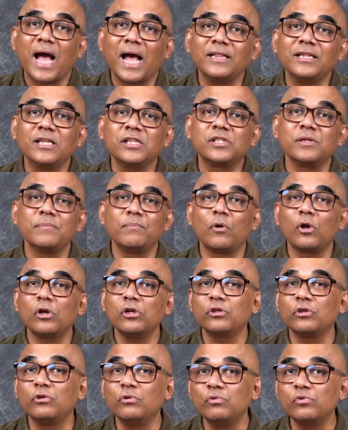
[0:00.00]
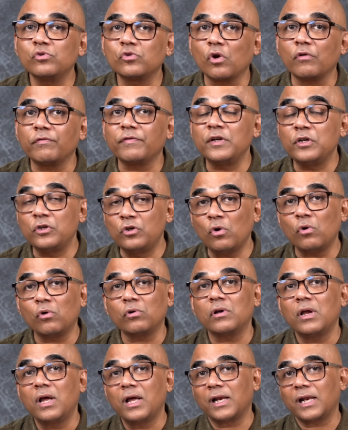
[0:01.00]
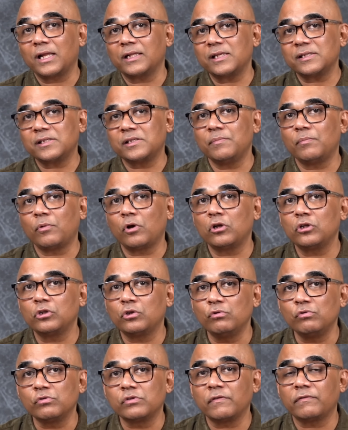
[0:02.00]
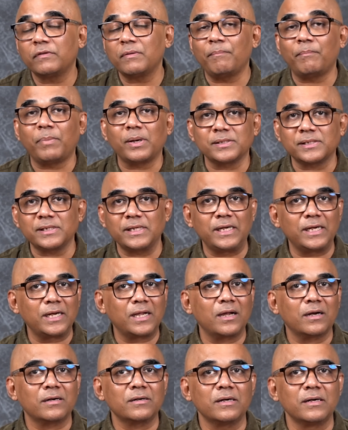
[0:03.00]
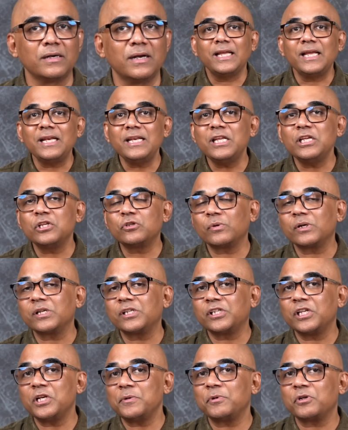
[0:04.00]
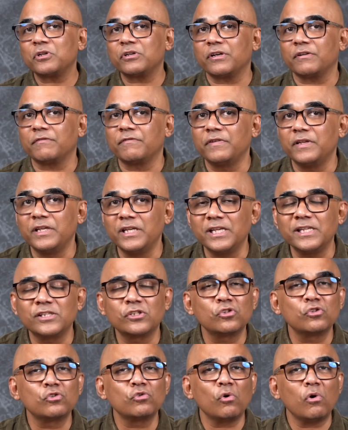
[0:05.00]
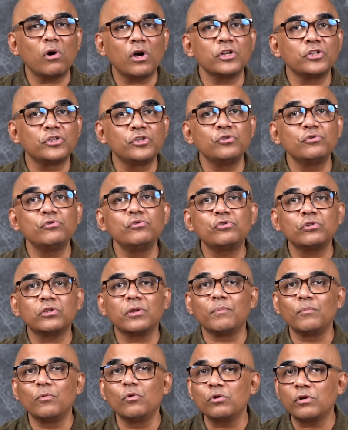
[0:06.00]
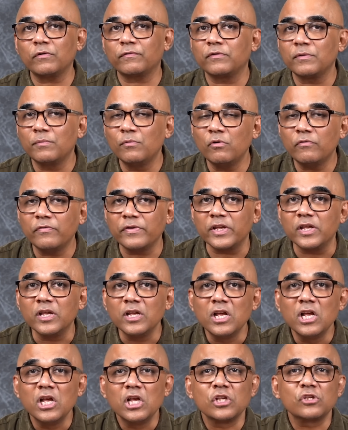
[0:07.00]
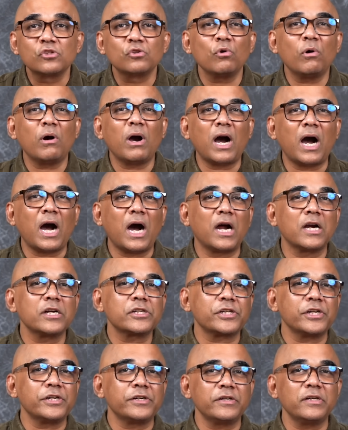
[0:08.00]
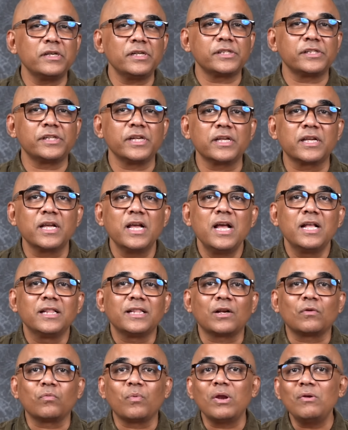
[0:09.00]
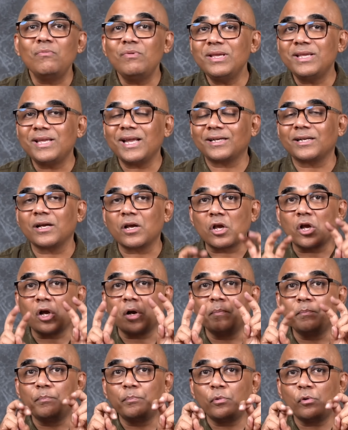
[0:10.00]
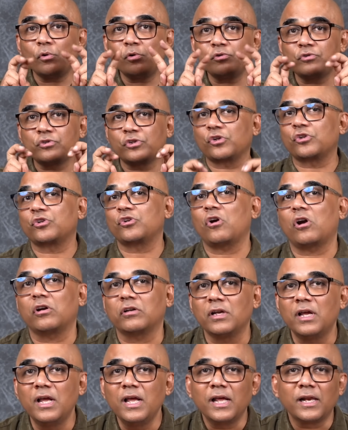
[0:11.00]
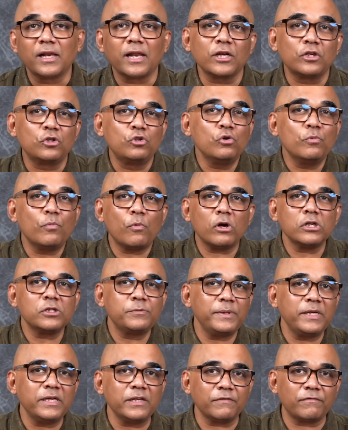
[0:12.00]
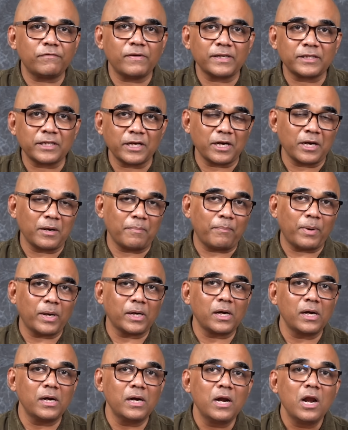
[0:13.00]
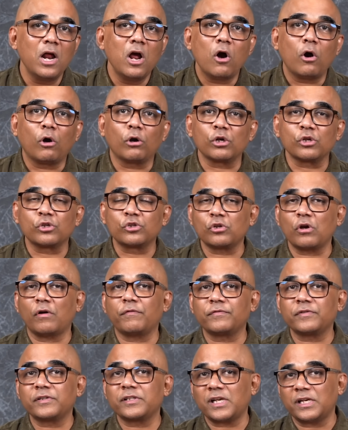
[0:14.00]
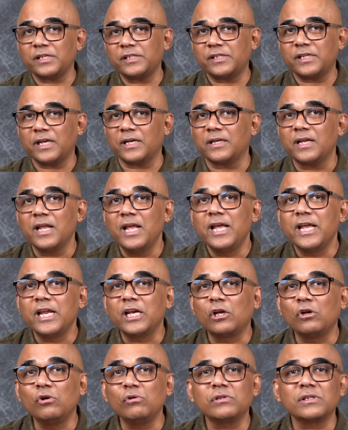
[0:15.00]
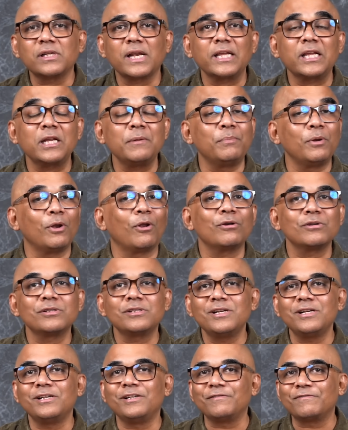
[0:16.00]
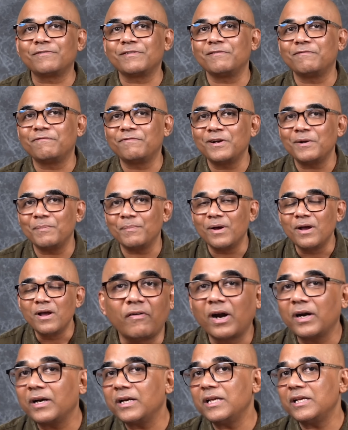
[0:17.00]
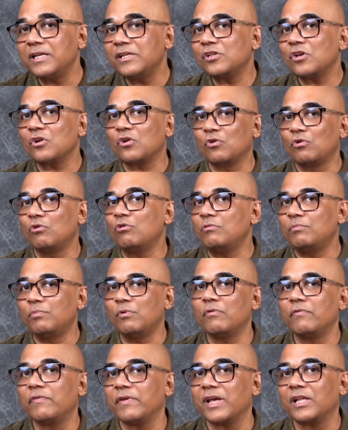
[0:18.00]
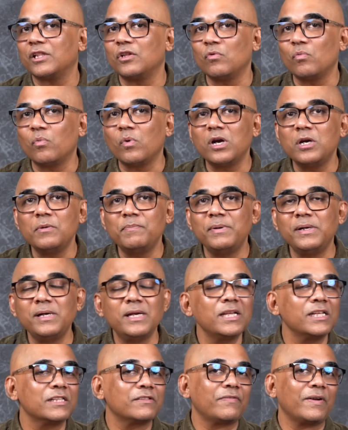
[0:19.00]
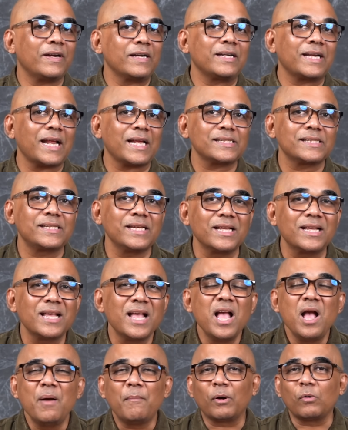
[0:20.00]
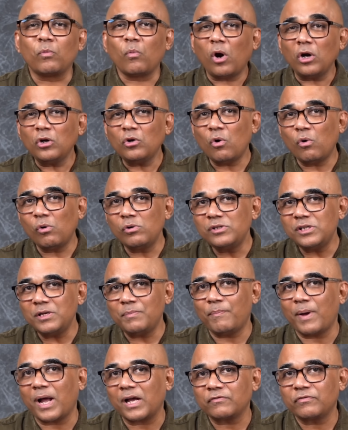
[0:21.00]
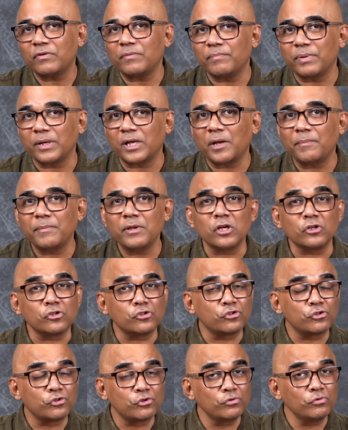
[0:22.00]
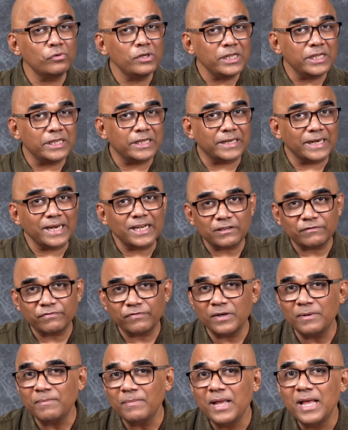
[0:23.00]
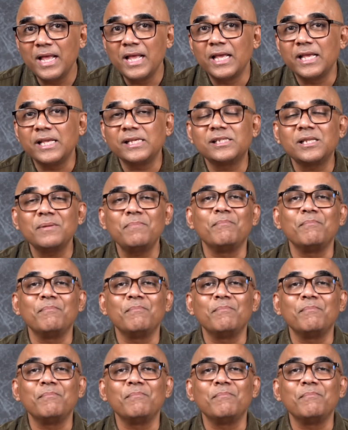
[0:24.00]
and the symbolic use of a door like the symbolic use of the bus in Karnan. Theni Eswar's cinematography is so attuned to the mood of the movie, so harsh and realistic that when we get a composed shot like two boys being reflected in a puddle or a soft sunset, it looks like it belongs in a different film. Vaazhai is a good movie and the world building is fantastic, but what holds it back from becoming a truly great film is the